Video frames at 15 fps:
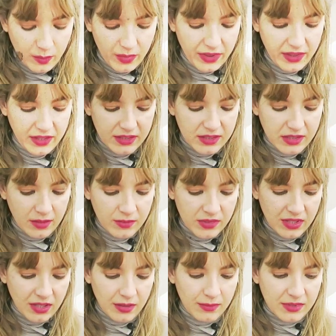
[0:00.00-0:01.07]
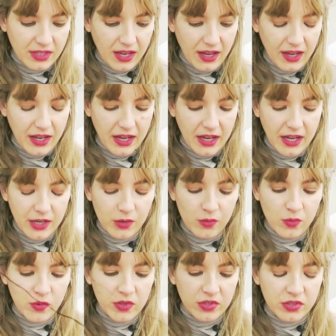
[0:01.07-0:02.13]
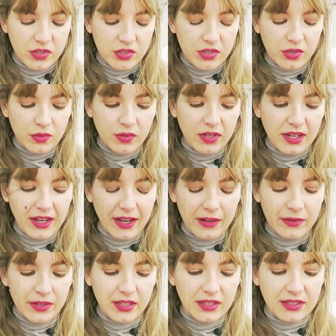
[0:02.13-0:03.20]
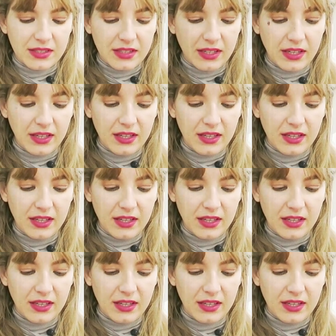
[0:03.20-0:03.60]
But then sometimes I want to carry it